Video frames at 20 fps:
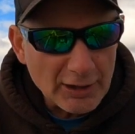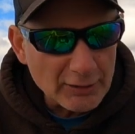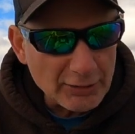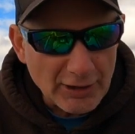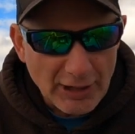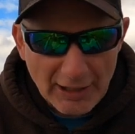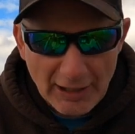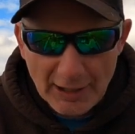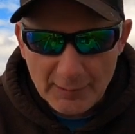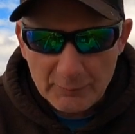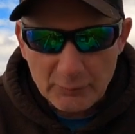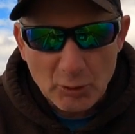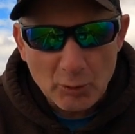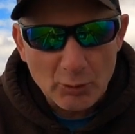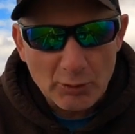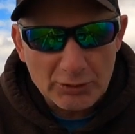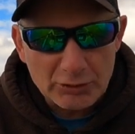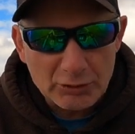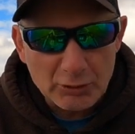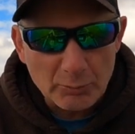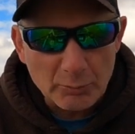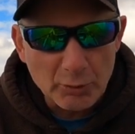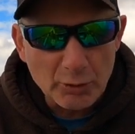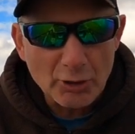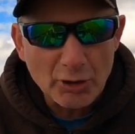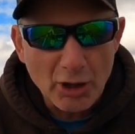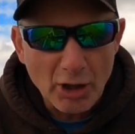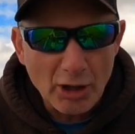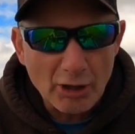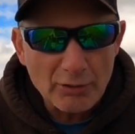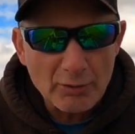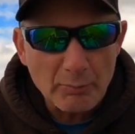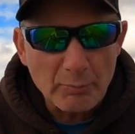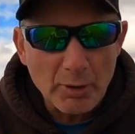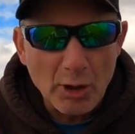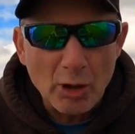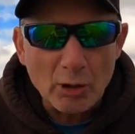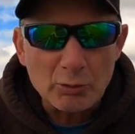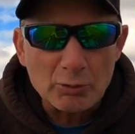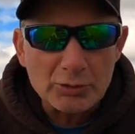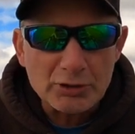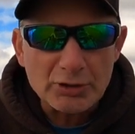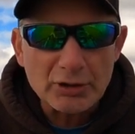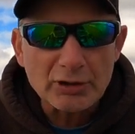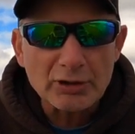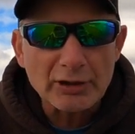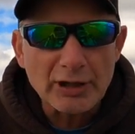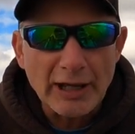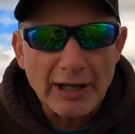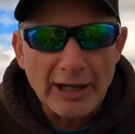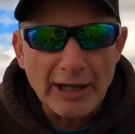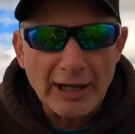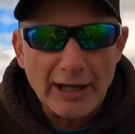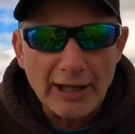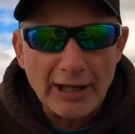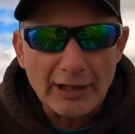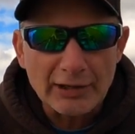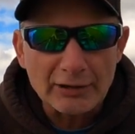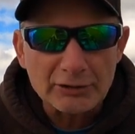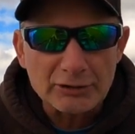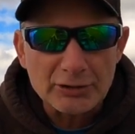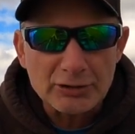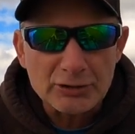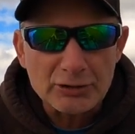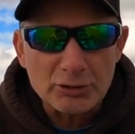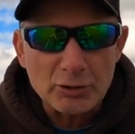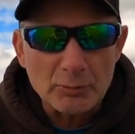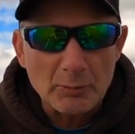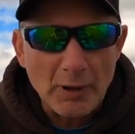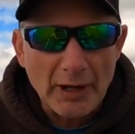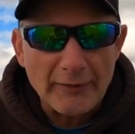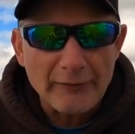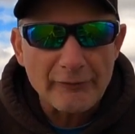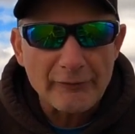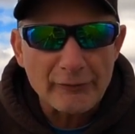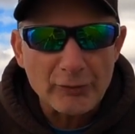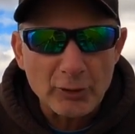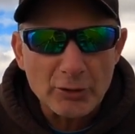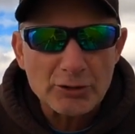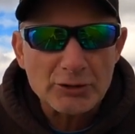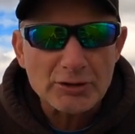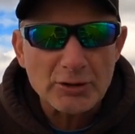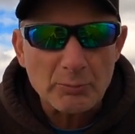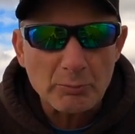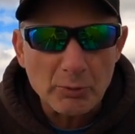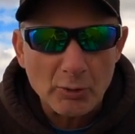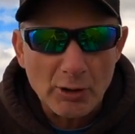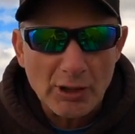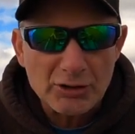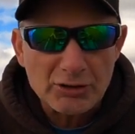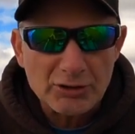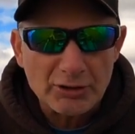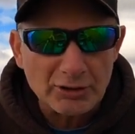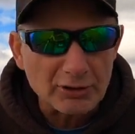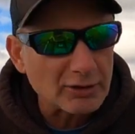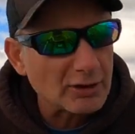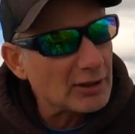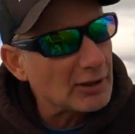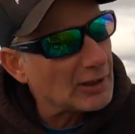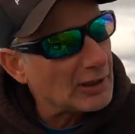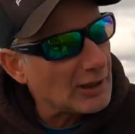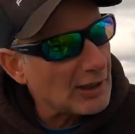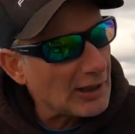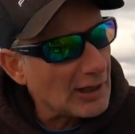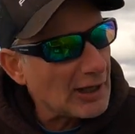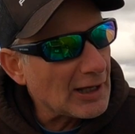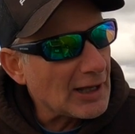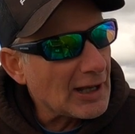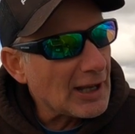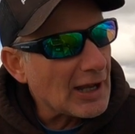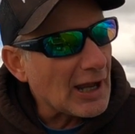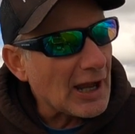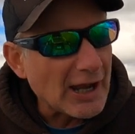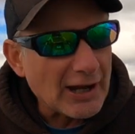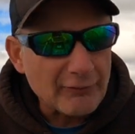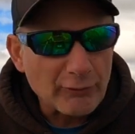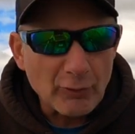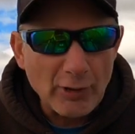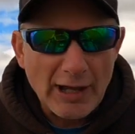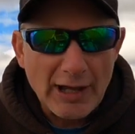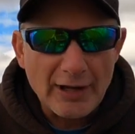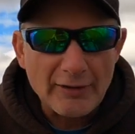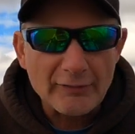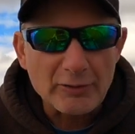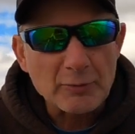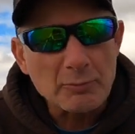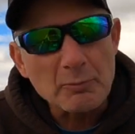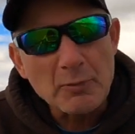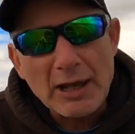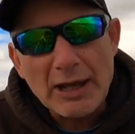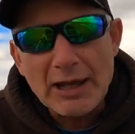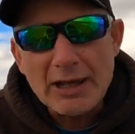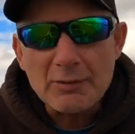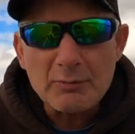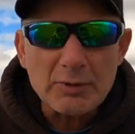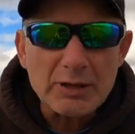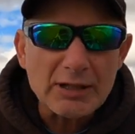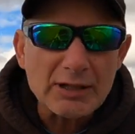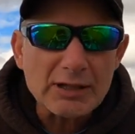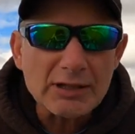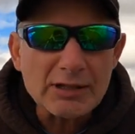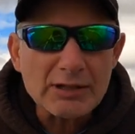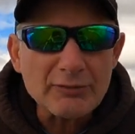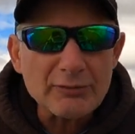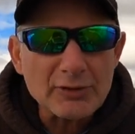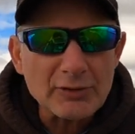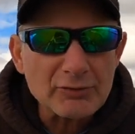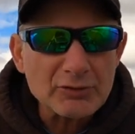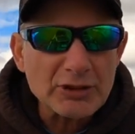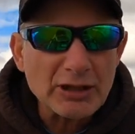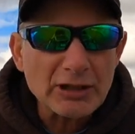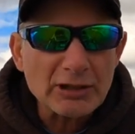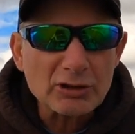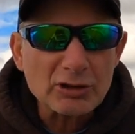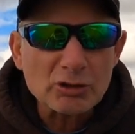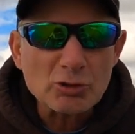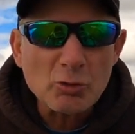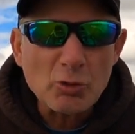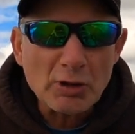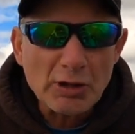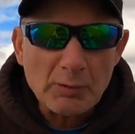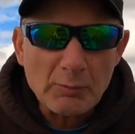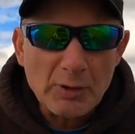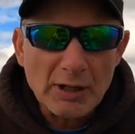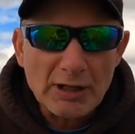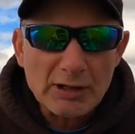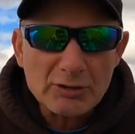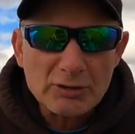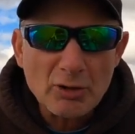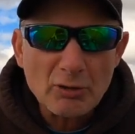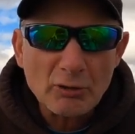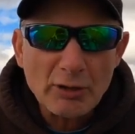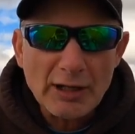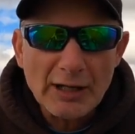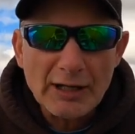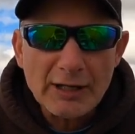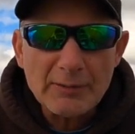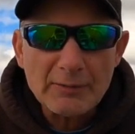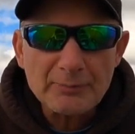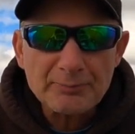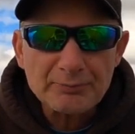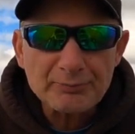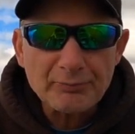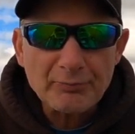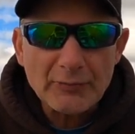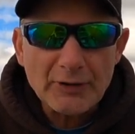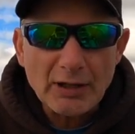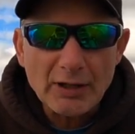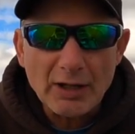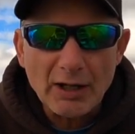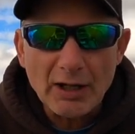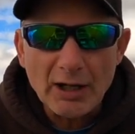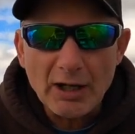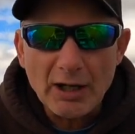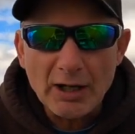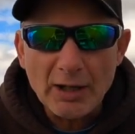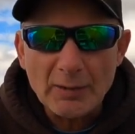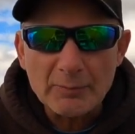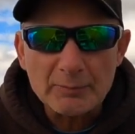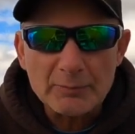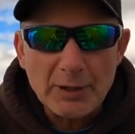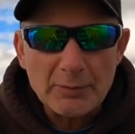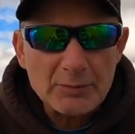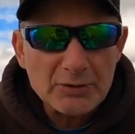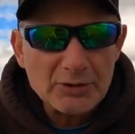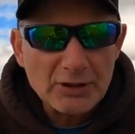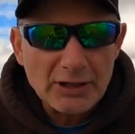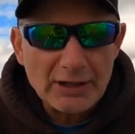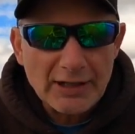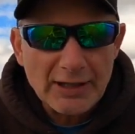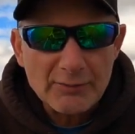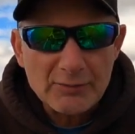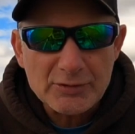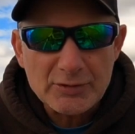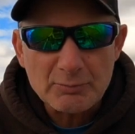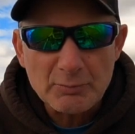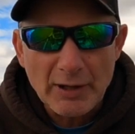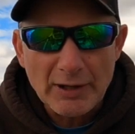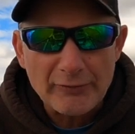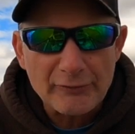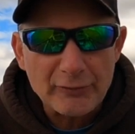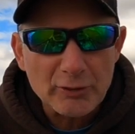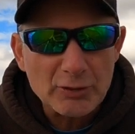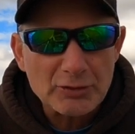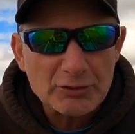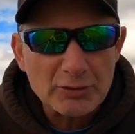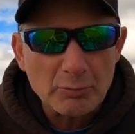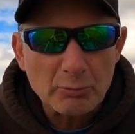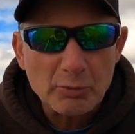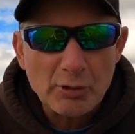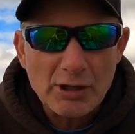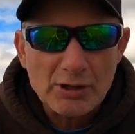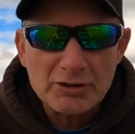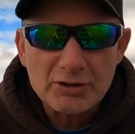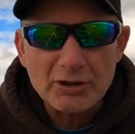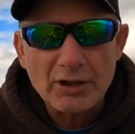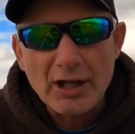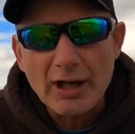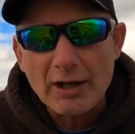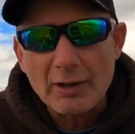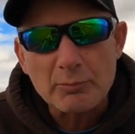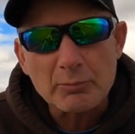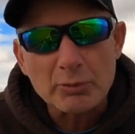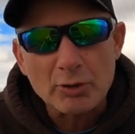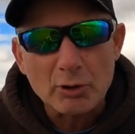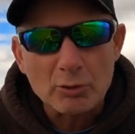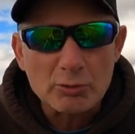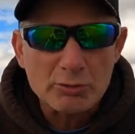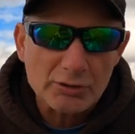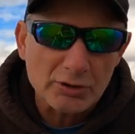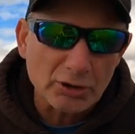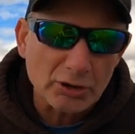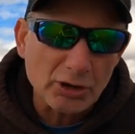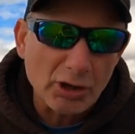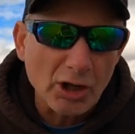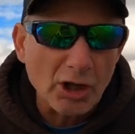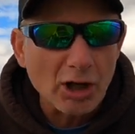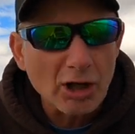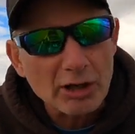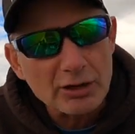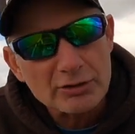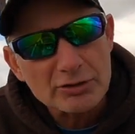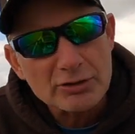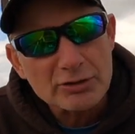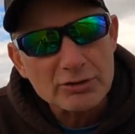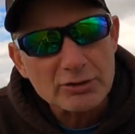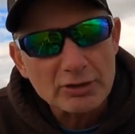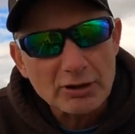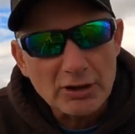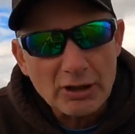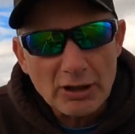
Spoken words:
that I'm going to put on the boat and just do my first impression. I've ran it for maybe 15 to 20 minutes already. I'm just going to give my first impression, kind of pros and cons.